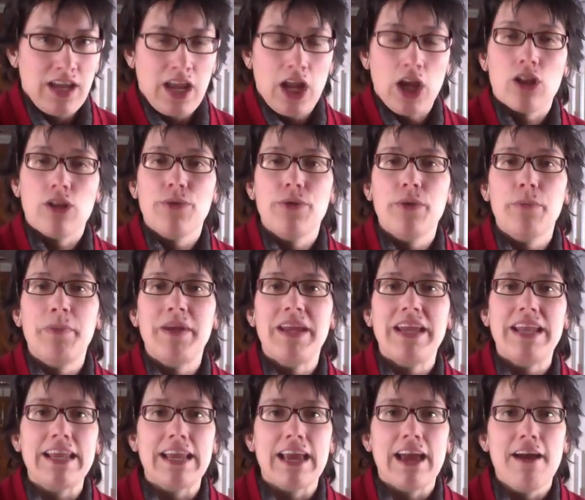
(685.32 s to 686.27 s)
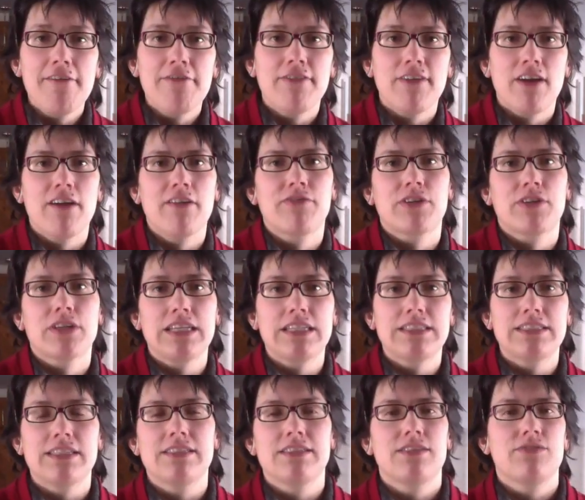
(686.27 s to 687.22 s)
include a PDF of
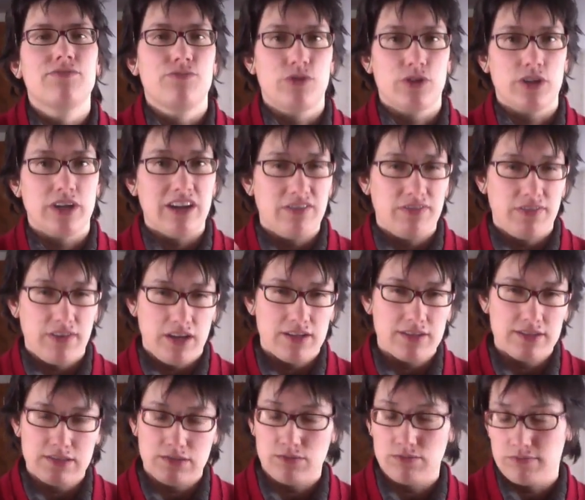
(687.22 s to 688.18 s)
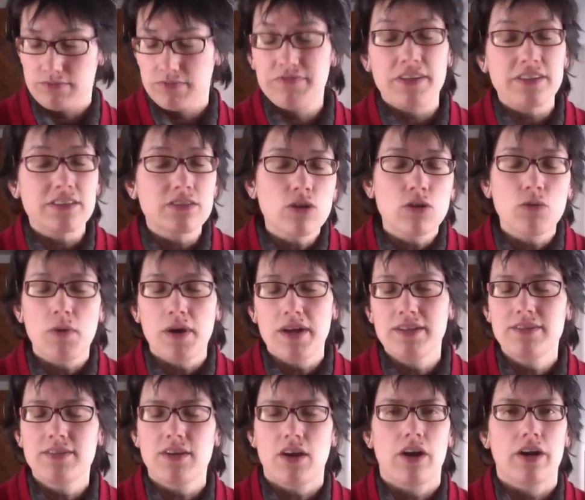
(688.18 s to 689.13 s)
releases for if these physical
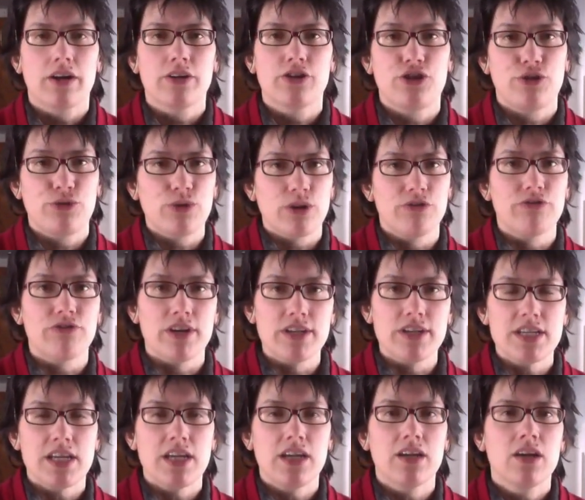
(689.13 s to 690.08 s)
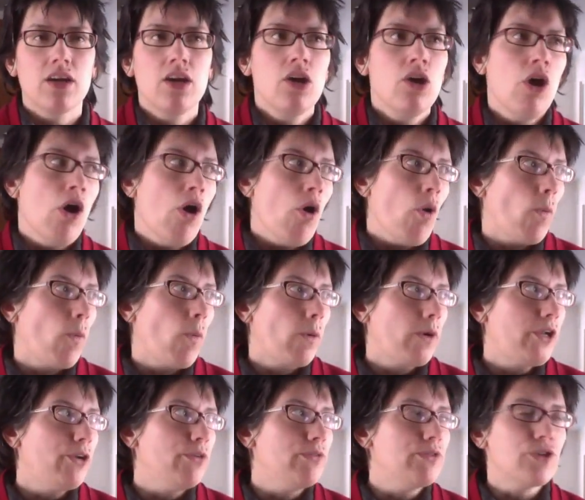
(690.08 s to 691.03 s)
ones are too confronting, or
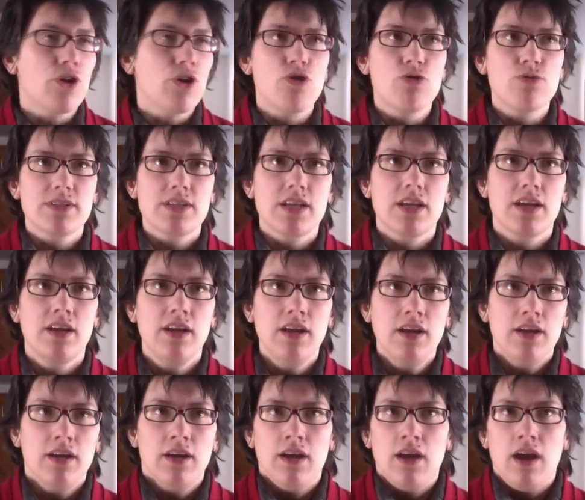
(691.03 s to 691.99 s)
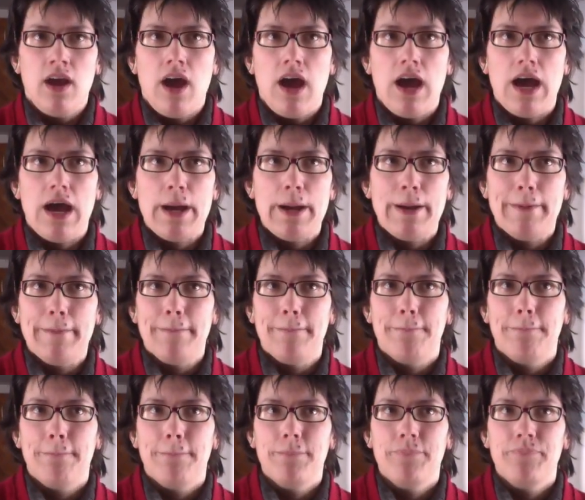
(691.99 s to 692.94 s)
you don't,
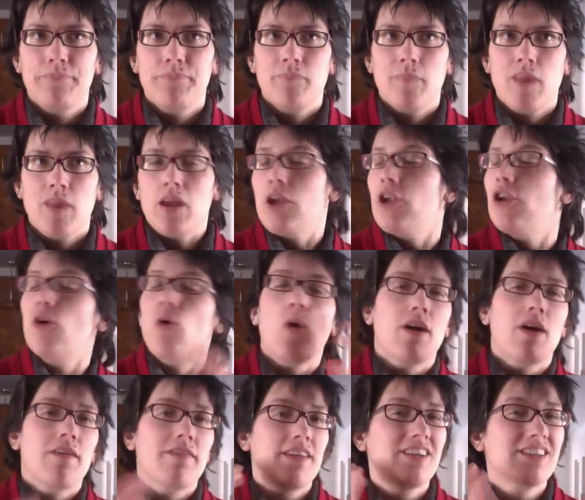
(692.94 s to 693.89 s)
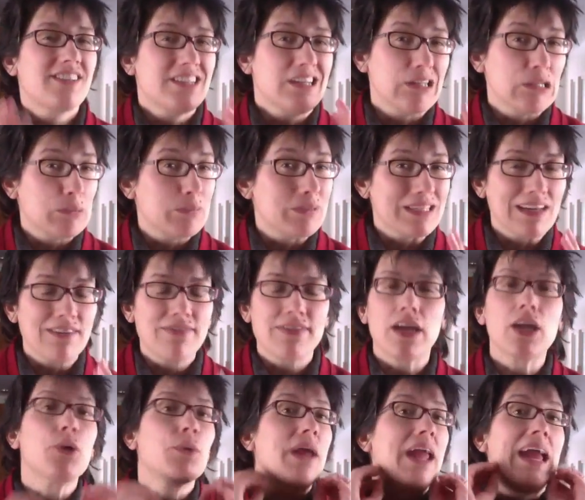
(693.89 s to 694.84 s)
or if there's still a belief
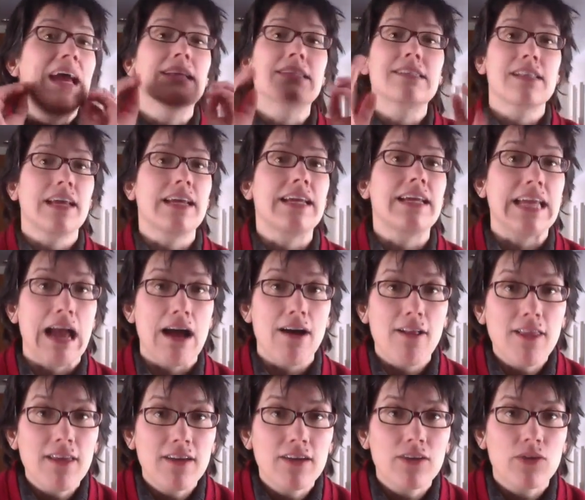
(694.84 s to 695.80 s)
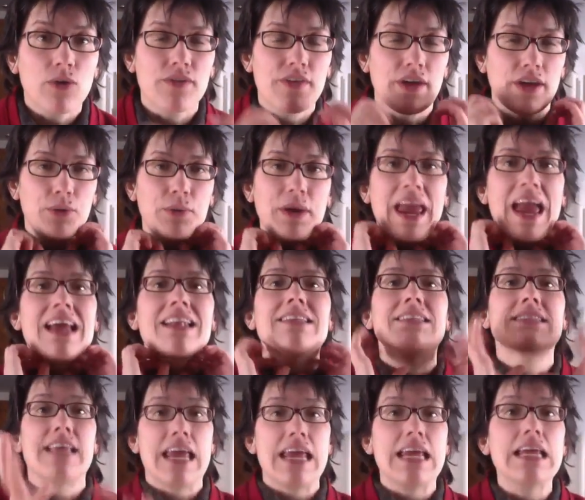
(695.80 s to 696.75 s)
that you can't like yell or that you can't
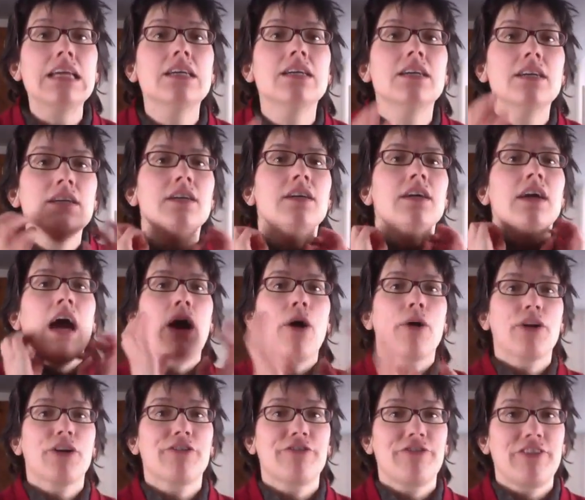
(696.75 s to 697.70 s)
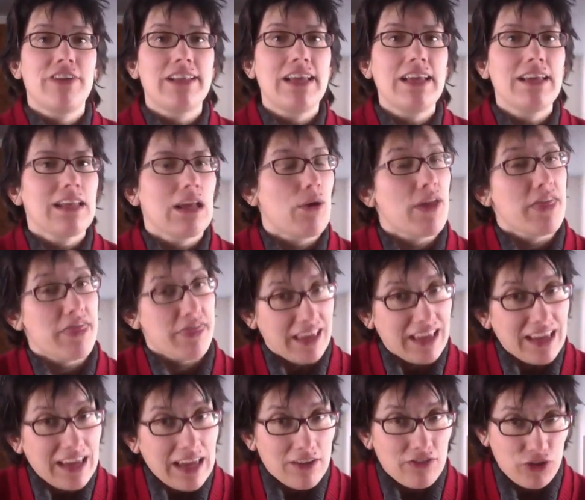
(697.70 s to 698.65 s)
say how you're feeling. Now, I
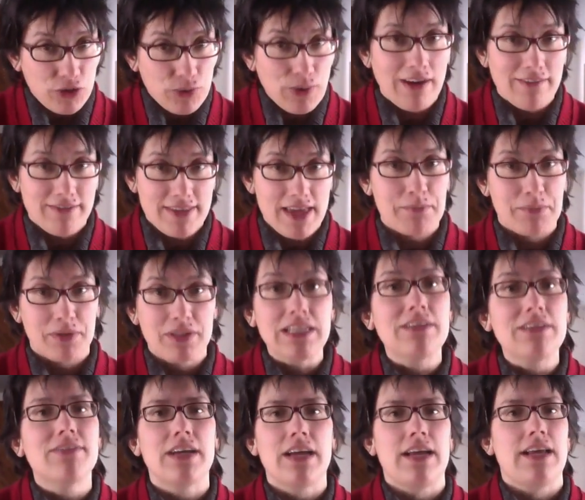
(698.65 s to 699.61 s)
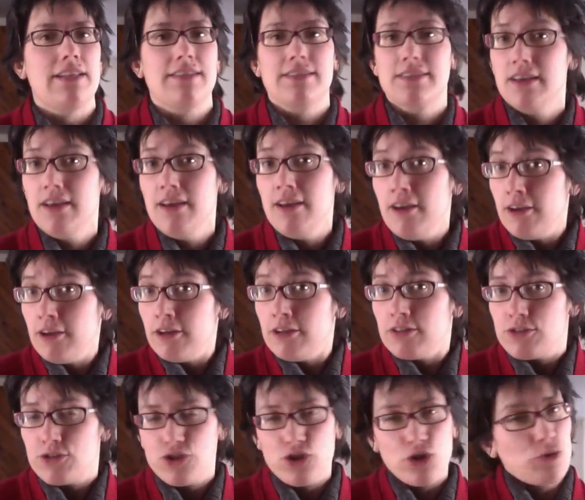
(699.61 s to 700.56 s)
think if you have that belief, it's
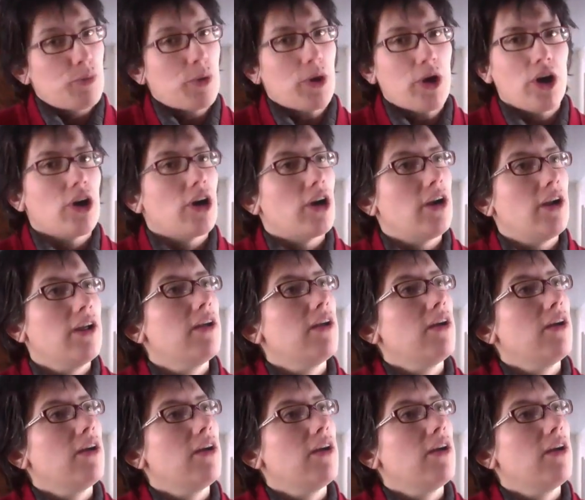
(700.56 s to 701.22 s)
super